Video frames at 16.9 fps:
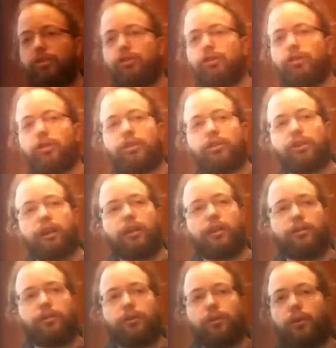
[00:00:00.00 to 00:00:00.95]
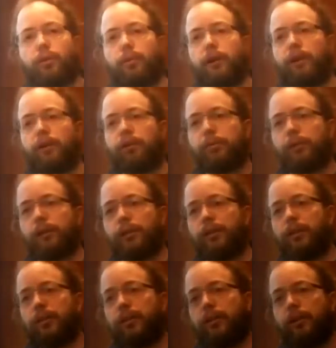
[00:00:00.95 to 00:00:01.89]
this, this kind of globalized
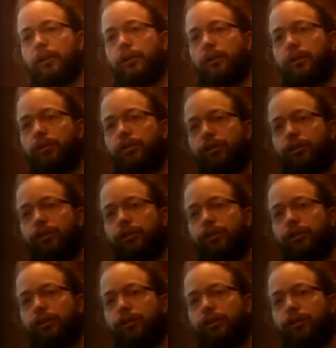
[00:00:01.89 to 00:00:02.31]
political